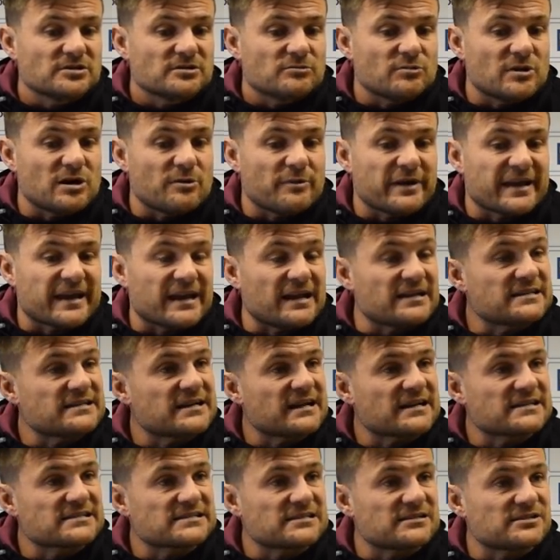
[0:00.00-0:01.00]
where we can
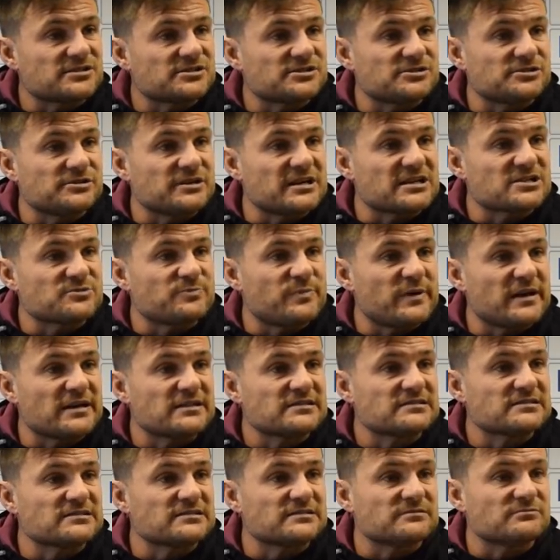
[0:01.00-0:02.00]
attack's going to suit us
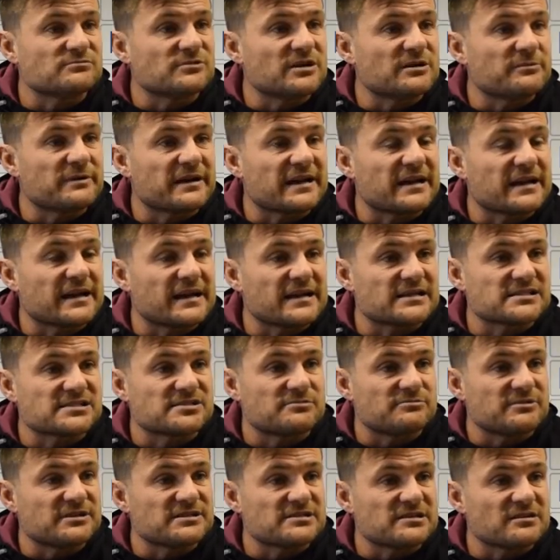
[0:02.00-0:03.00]
best and where we're going to get
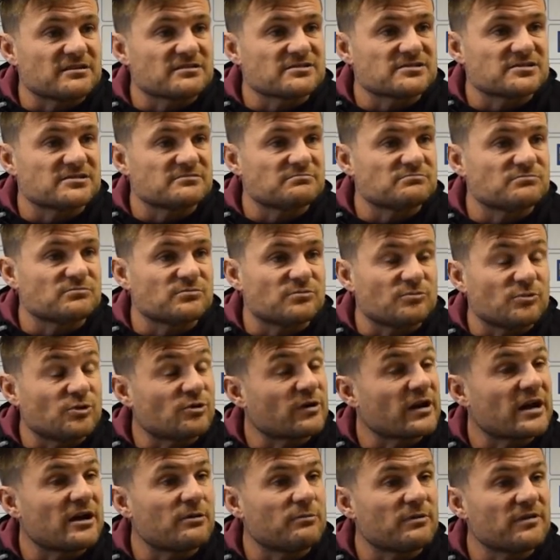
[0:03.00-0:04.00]
some results, and we'll
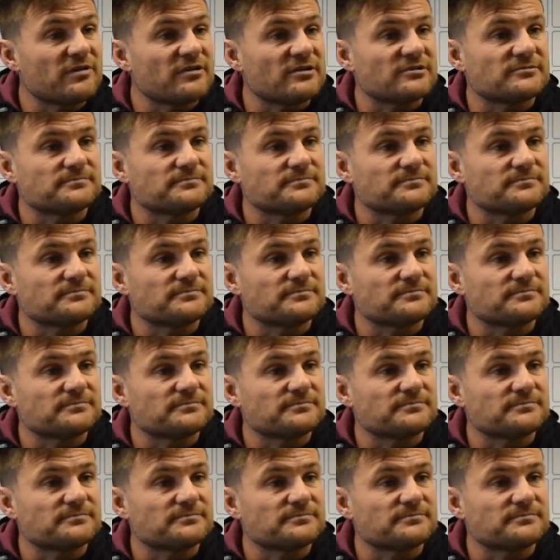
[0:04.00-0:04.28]
go with it.